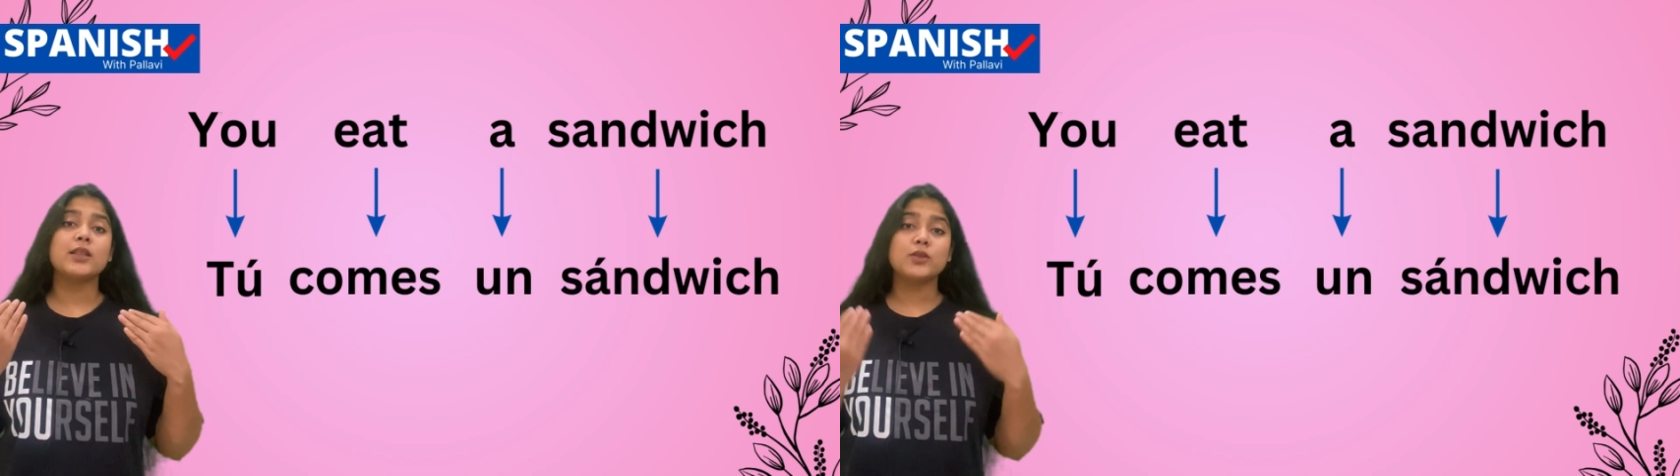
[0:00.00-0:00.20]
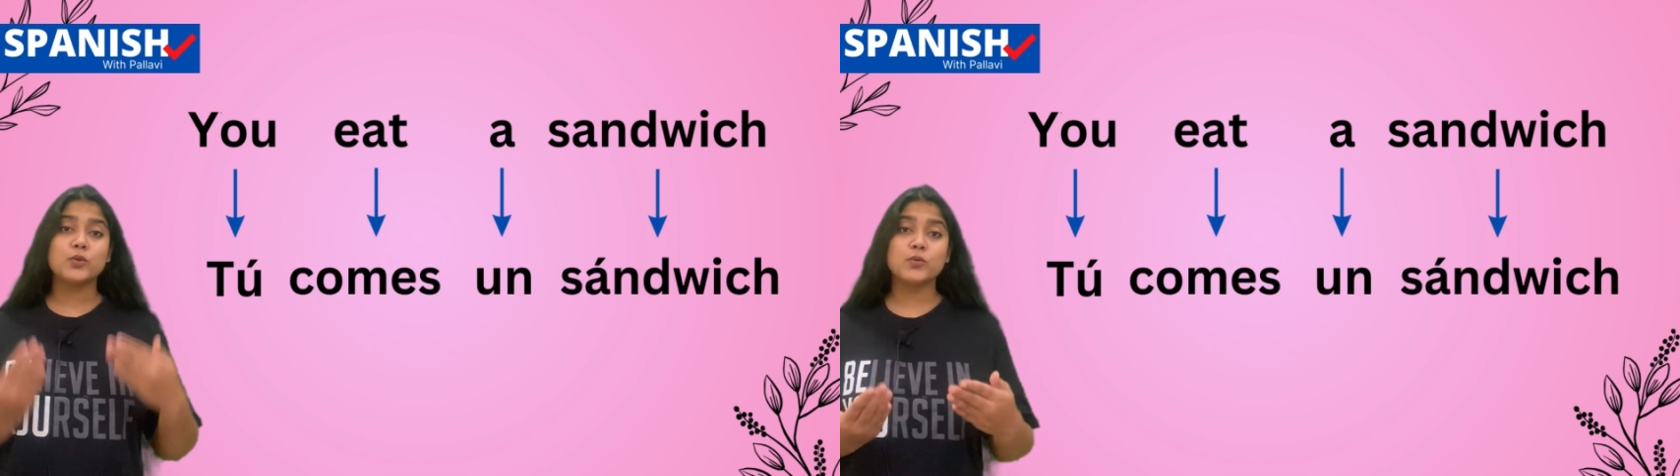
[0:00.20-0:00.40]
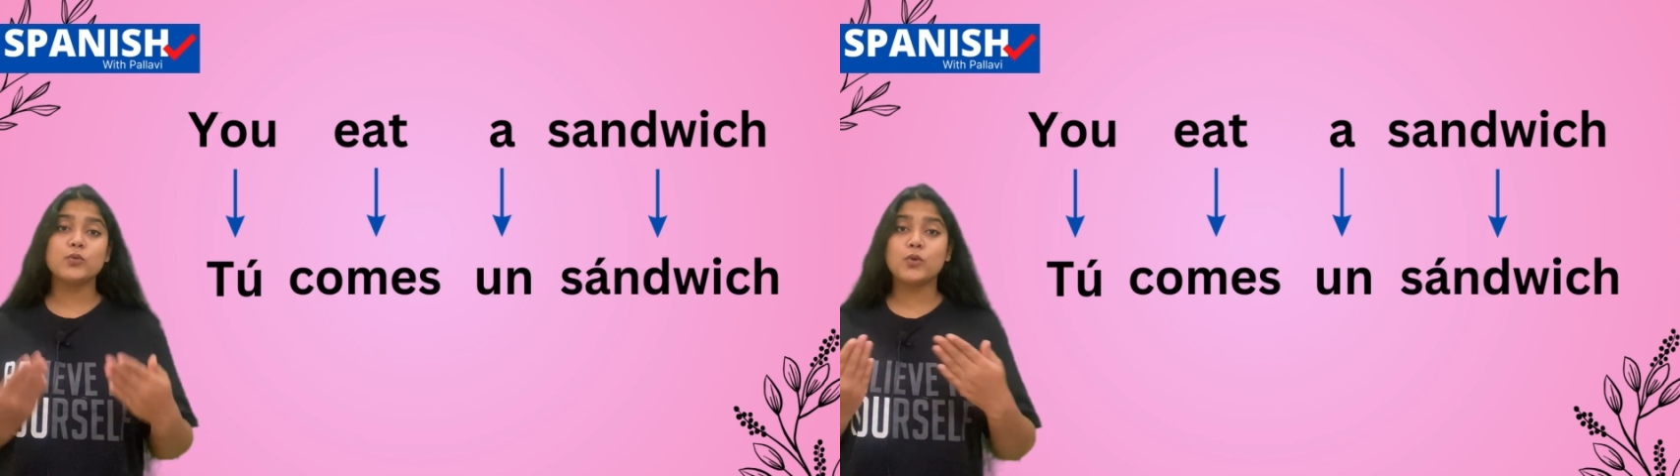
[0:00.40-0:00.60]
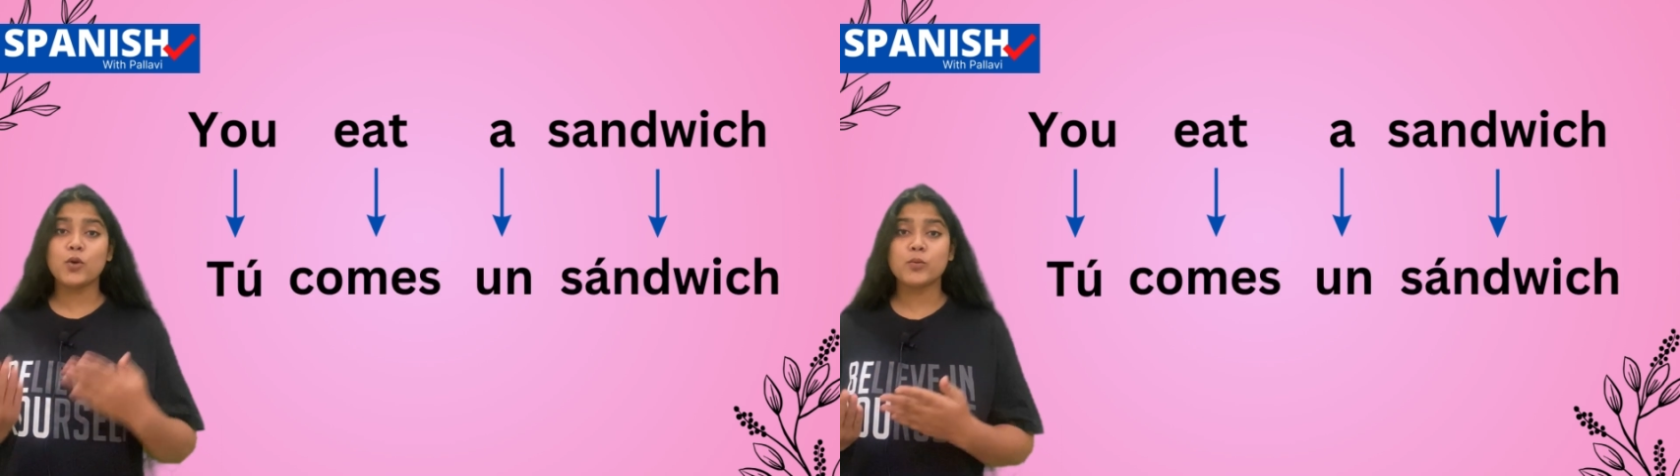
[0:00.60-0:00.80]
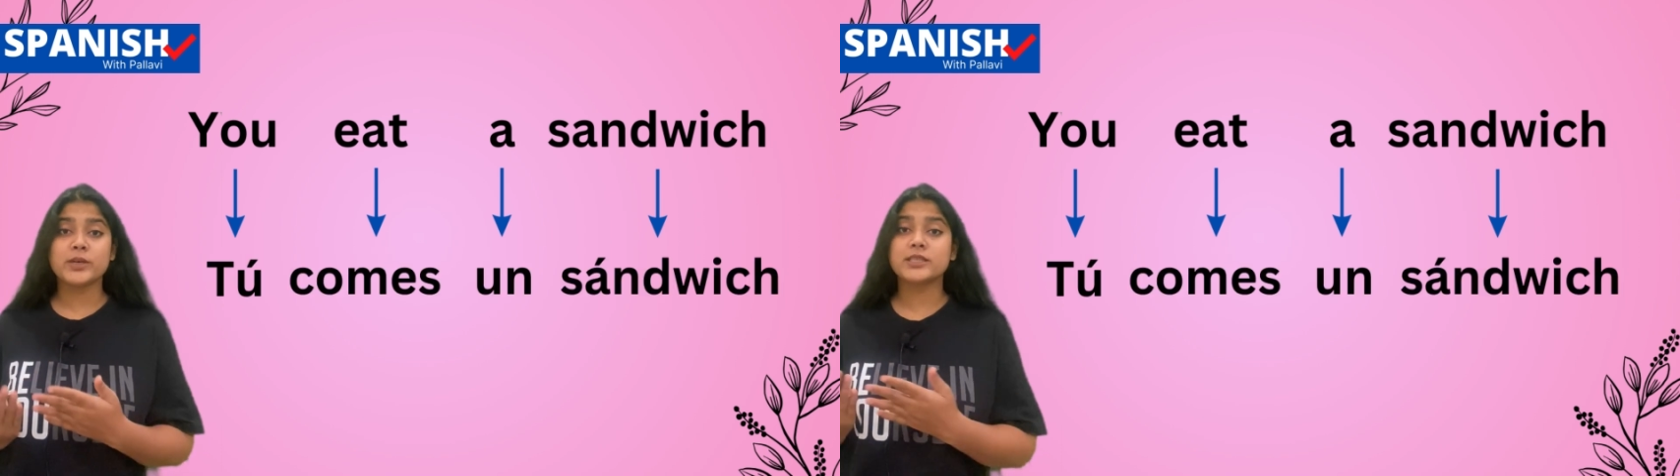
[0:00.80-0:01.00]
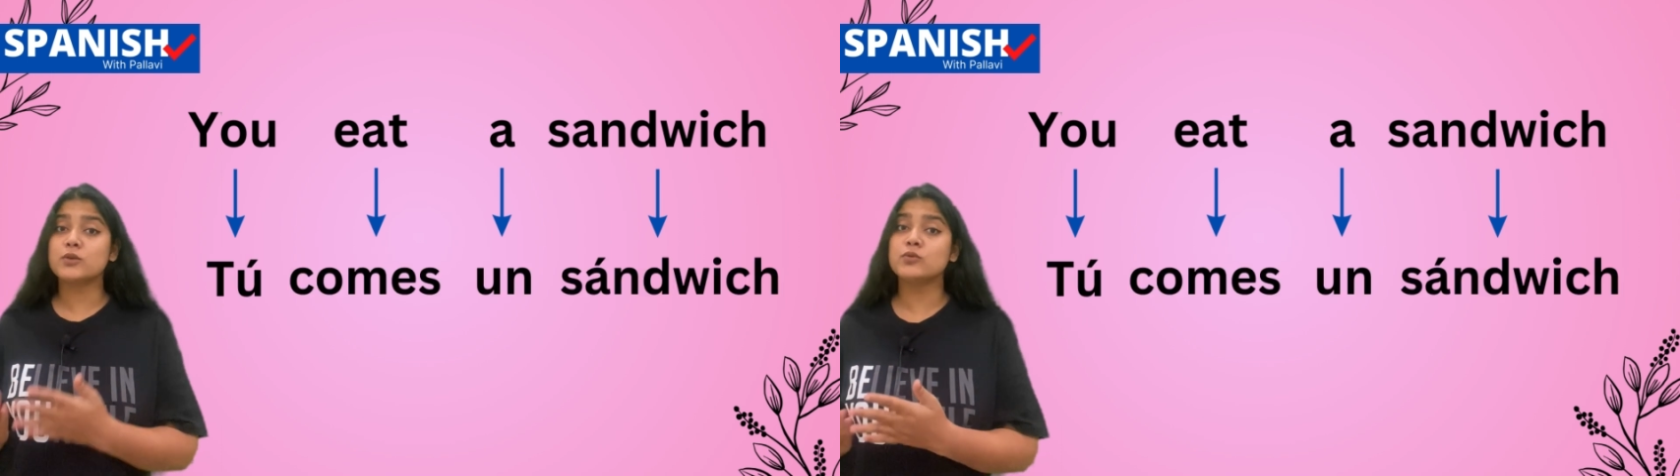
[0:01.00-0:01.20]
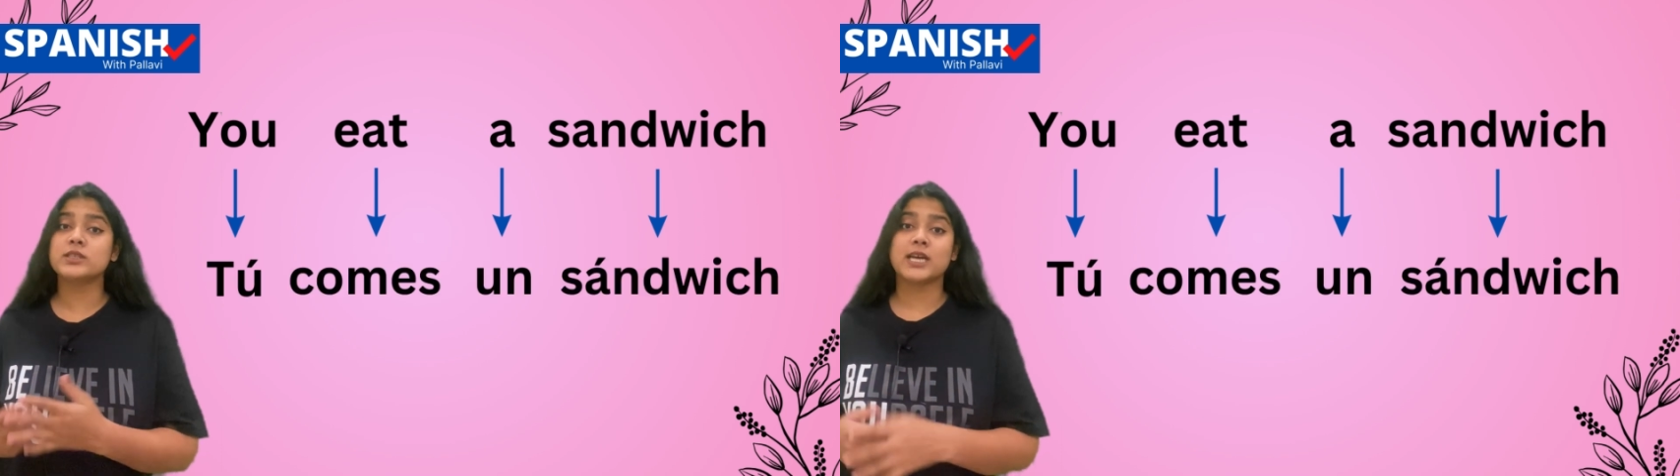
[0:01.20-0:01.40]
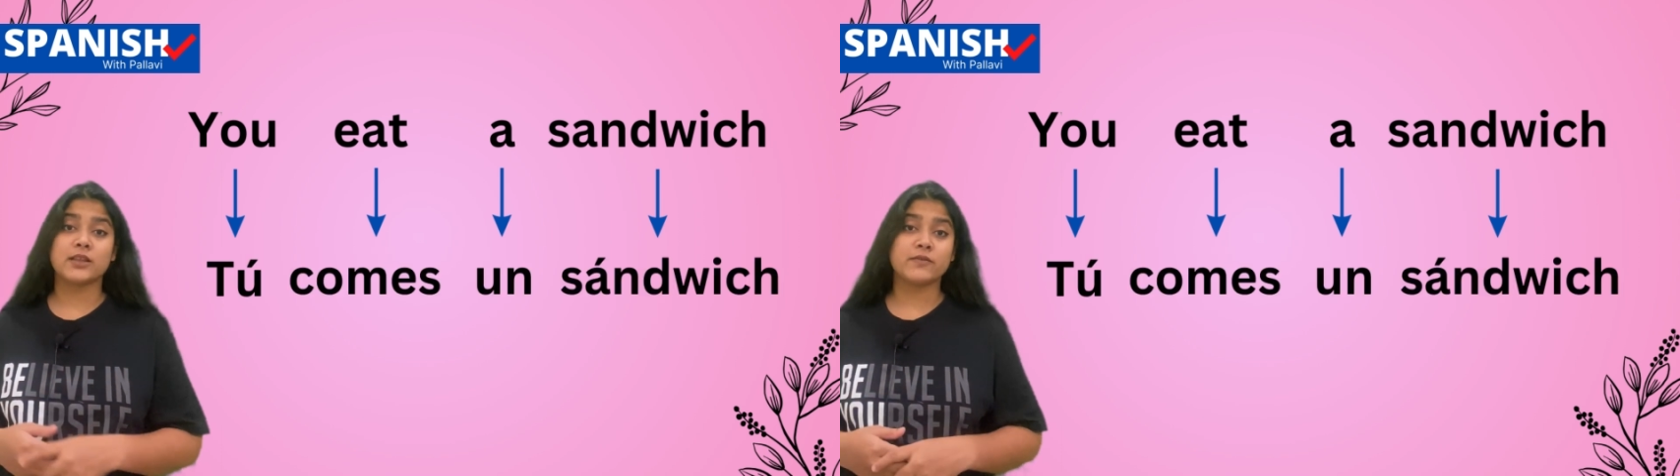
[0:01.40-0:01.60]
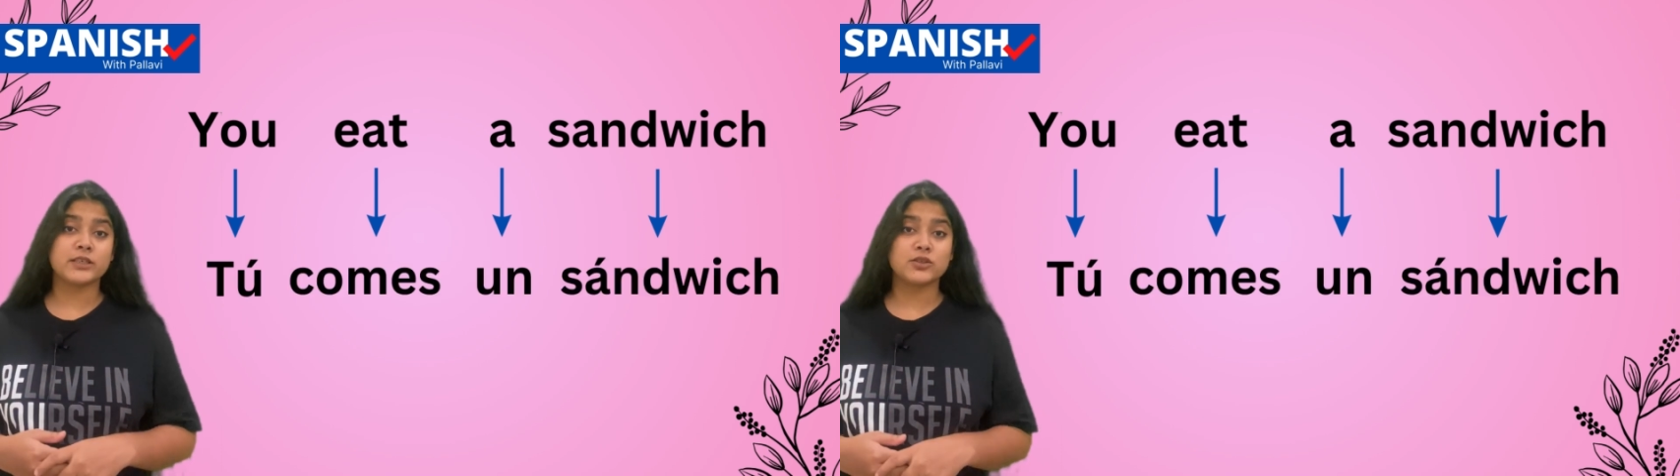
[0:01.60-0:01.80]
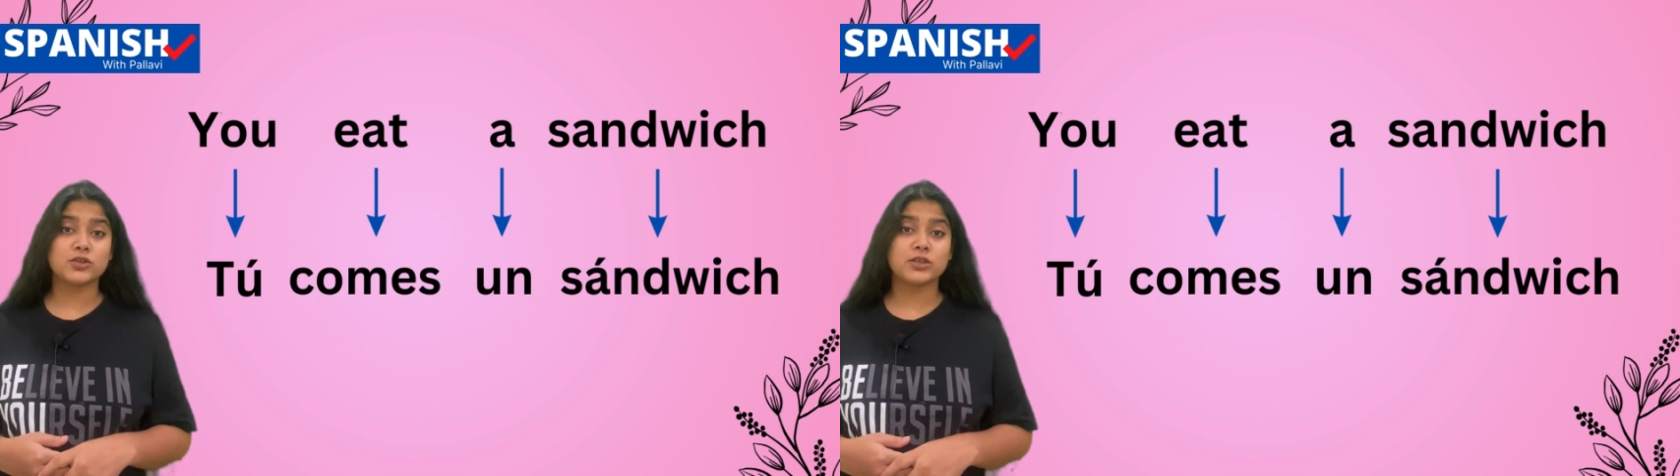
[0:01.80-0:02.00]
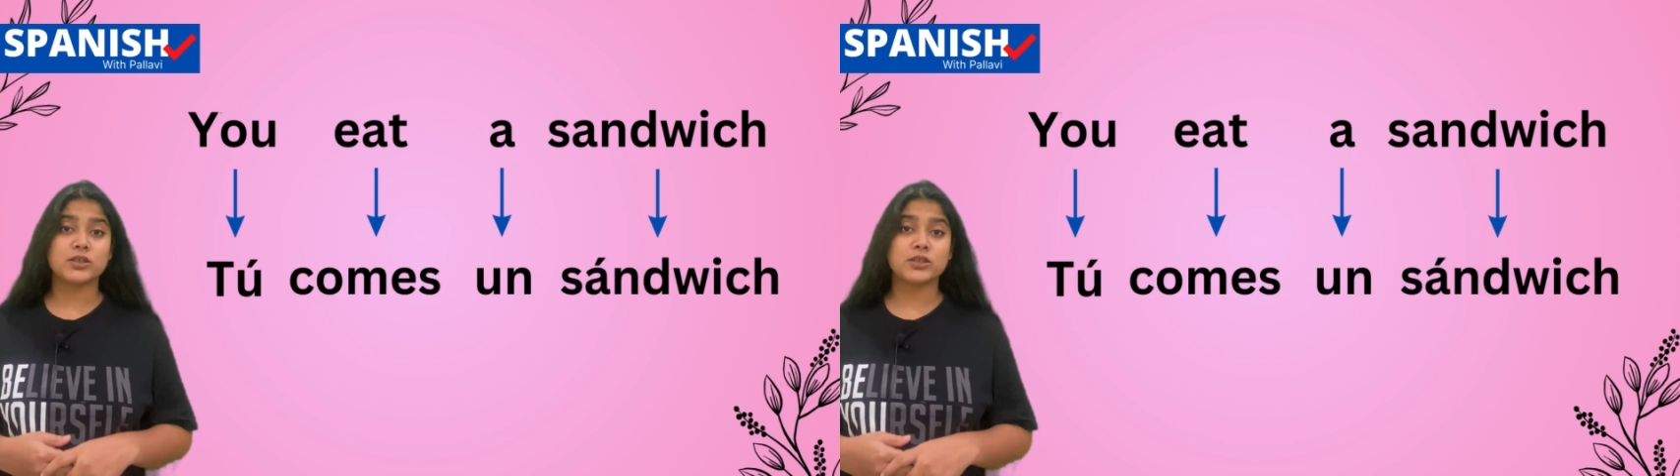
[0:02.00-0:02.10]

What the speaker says: Tú comes un sandwich.